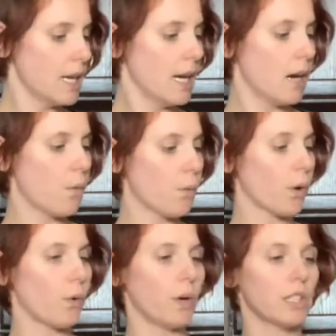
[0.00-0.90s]
And we're
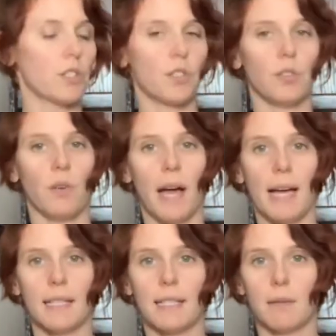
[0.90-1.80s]
going to add
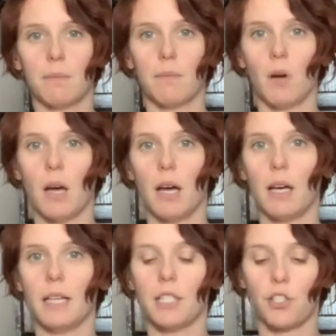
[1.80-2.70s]
some
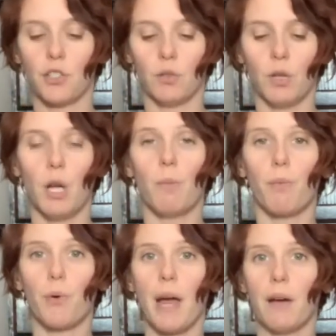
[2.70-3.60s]
additional
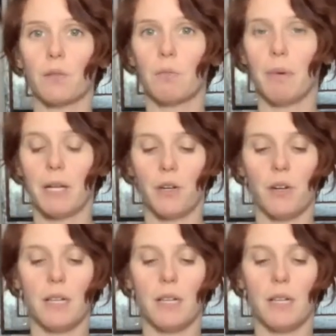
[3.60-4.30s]
brown butter.